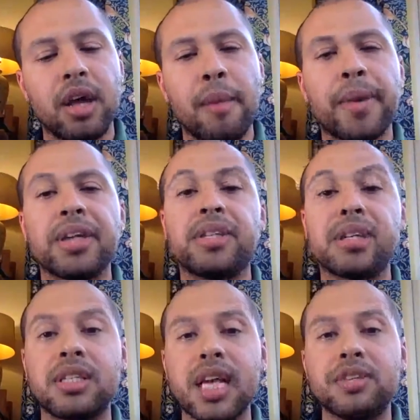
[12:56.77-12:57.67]
but a
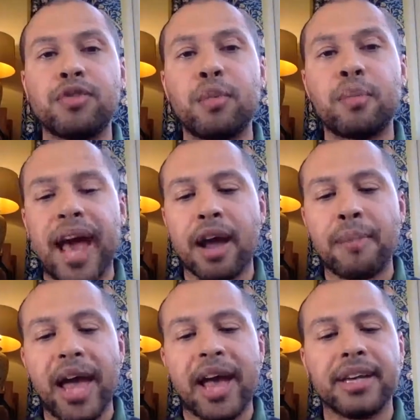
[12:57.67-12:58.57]
successful black
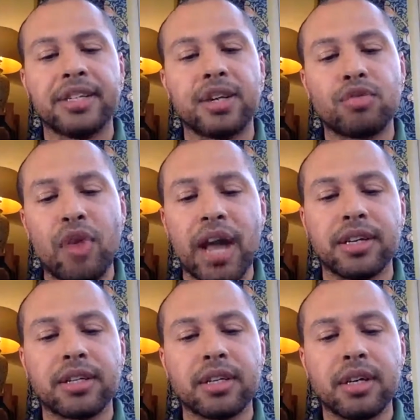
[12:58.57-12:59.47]
man is a threat.